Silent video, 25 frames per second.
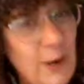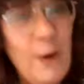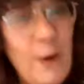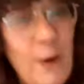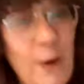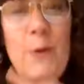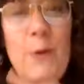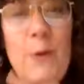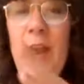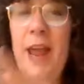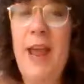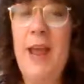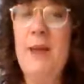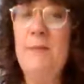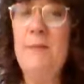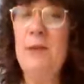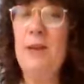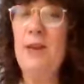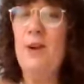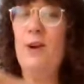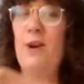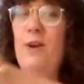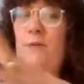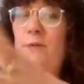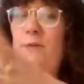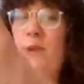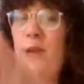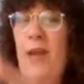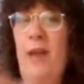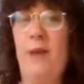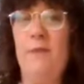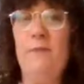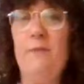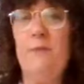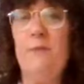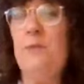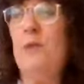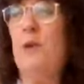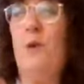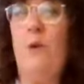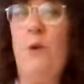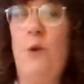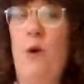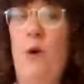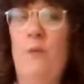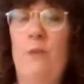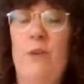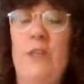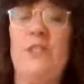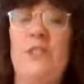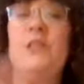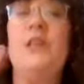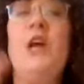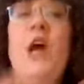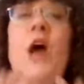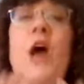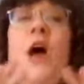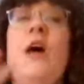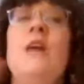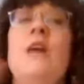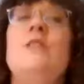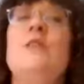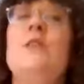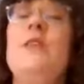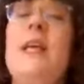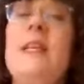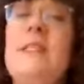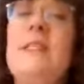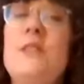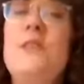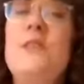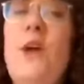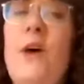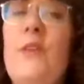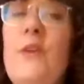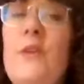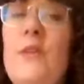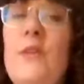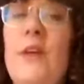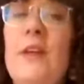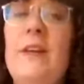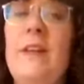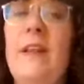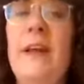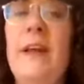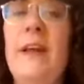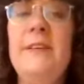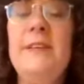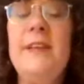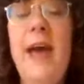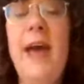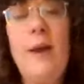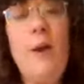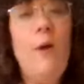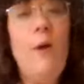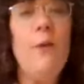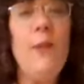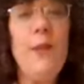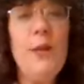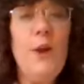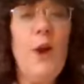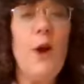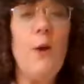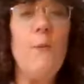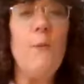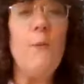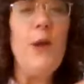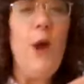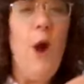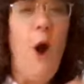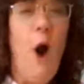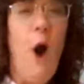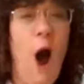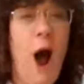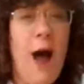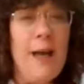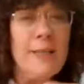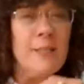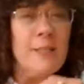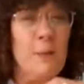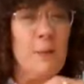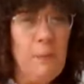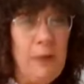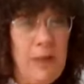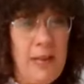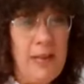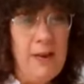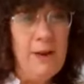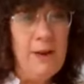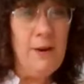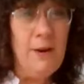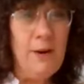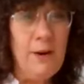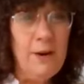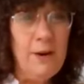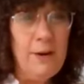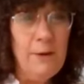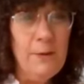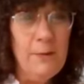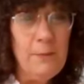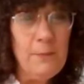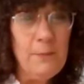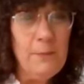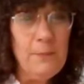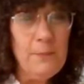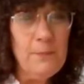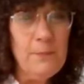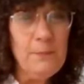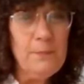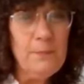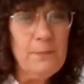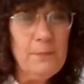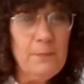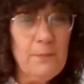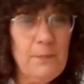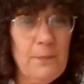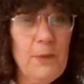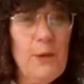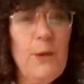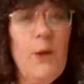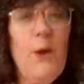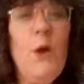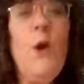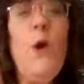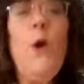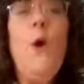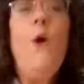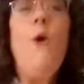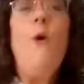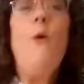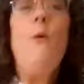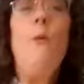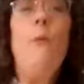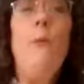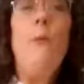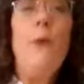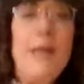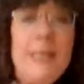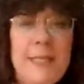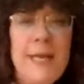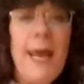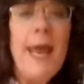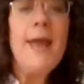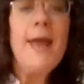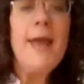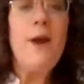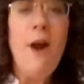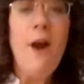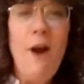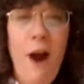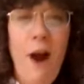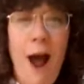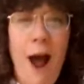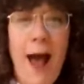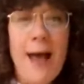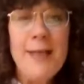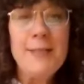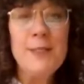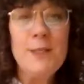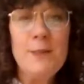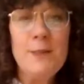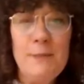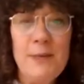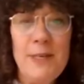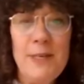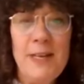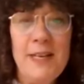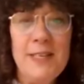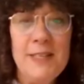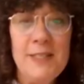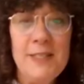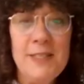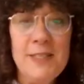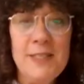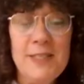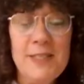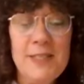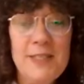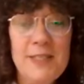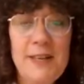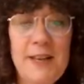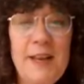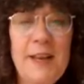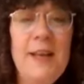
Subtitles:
there who came from the coal region. So that's another thing. Like, not only are we awesome here, we take our awesomeness